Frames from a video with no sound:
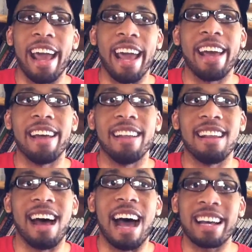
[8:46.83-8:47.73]

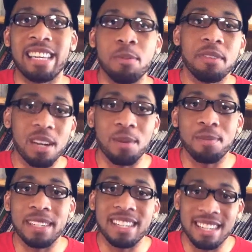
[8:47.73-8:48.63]
And I keep it
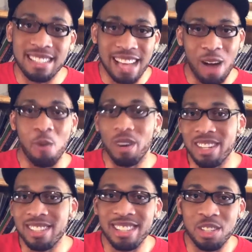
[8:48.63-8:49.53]
up because I
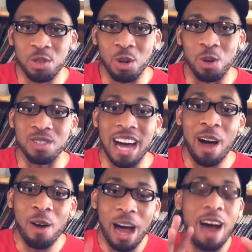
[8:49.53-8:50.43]
want to see the trolls.
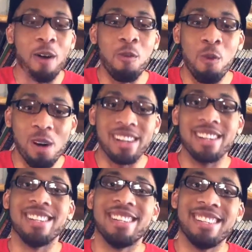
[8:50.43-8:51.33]
I want
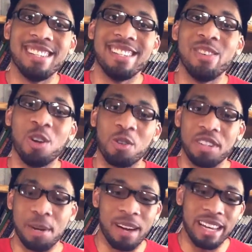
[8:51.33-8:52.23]
to,
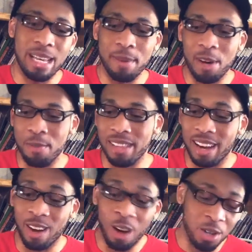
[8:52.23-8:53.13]
check my email and be
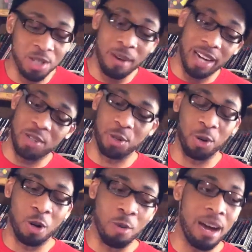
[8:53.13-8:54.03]
like, oh, somebody
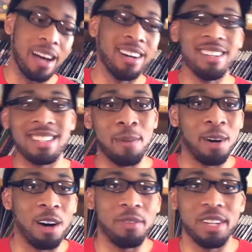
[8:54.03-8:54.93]
trolled on my
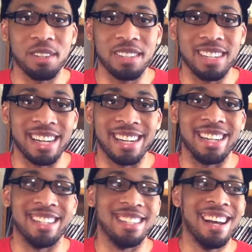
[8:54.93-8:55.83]
Tomahawk video
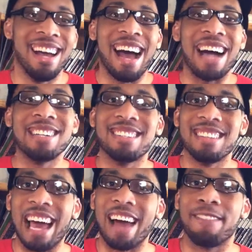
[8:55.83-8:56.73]
today. And I just
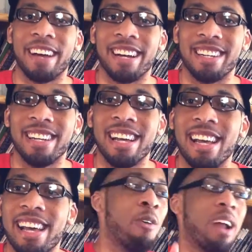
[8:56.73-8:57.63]
laugh at it.
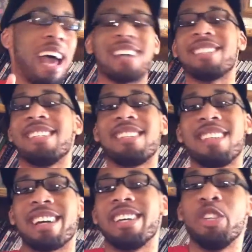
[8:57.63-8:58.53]
I want to actually see
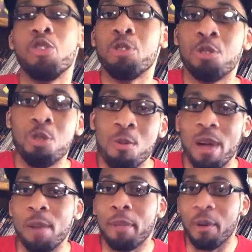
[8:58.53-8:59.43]
like a
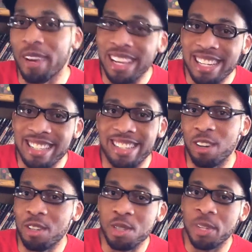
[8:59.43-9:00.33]
YouTube employee just
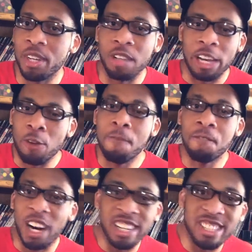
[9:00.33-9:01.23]
get on this video like, you
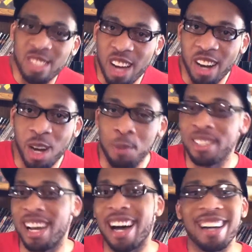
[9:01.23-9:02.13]
fucking suck,
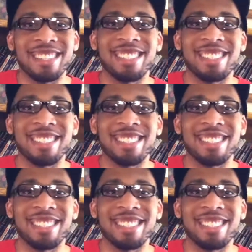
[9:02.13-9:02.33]
Upside.